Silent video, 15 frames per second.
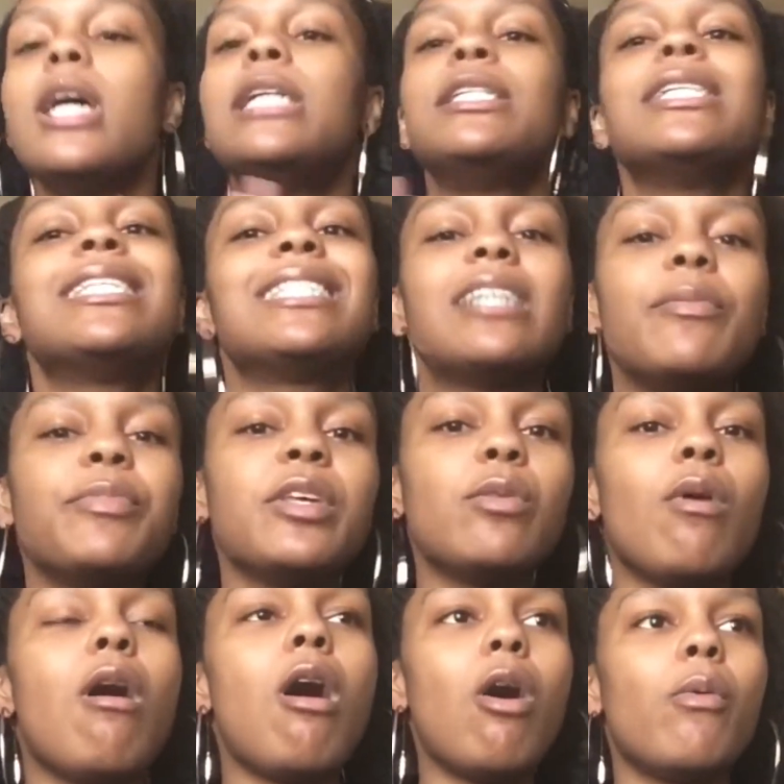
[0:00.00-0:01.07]
just something
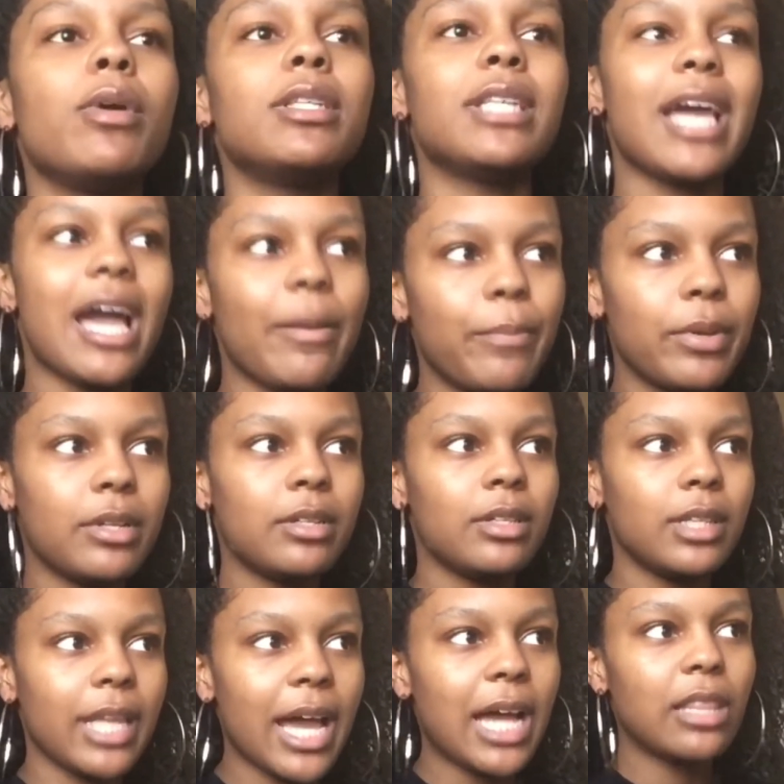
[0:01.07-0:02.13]
will always happen
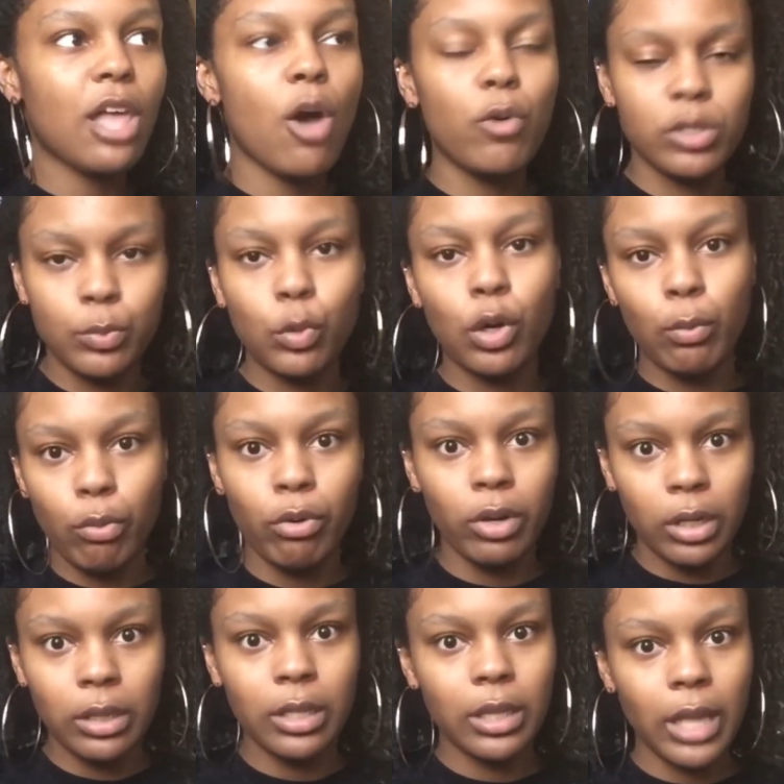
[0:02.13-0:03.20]
that I thought was more
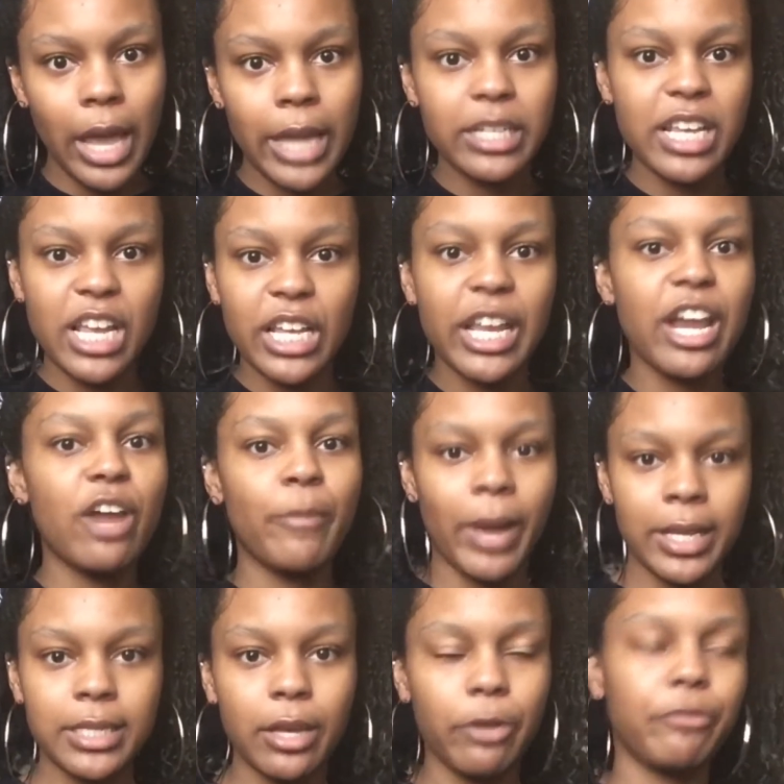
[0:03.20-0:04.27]
important than like taking care of
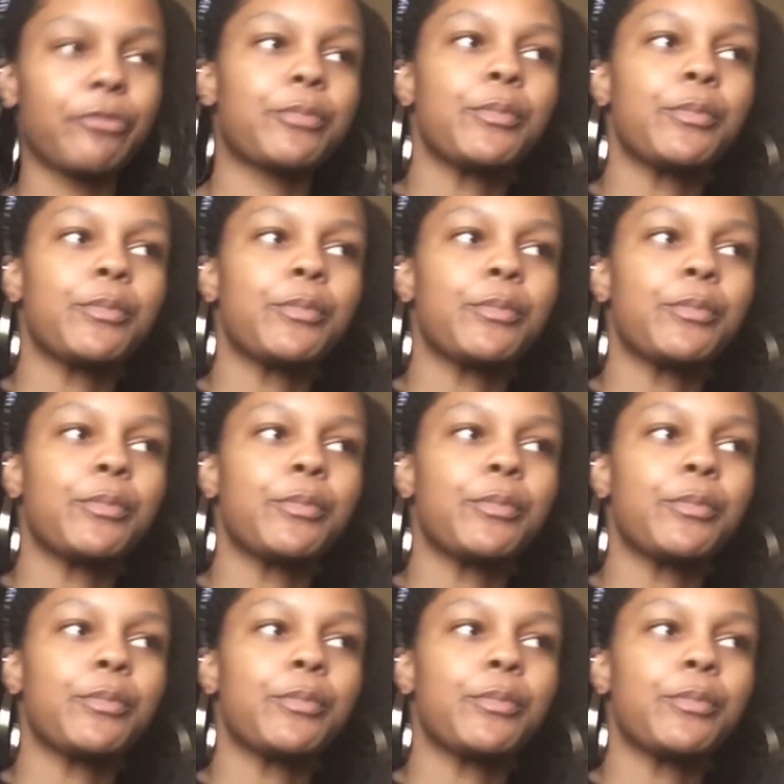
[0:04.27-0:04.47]
myself.